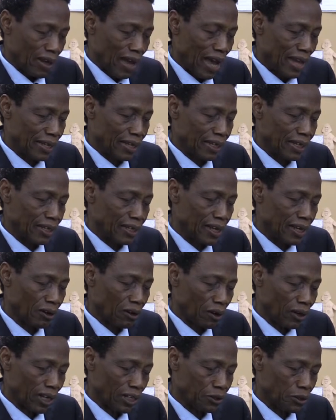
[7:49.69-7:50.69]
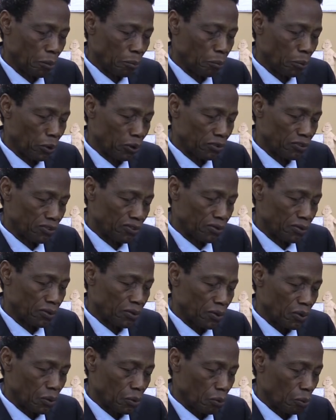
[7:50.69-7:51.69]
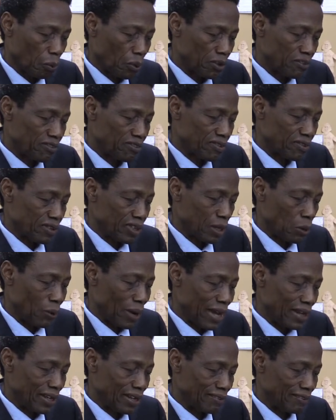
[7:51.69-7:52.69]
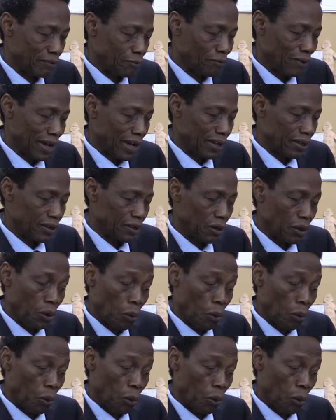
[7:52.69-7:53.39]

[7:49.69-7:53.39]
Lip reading: and the clay collection pots once they were identified.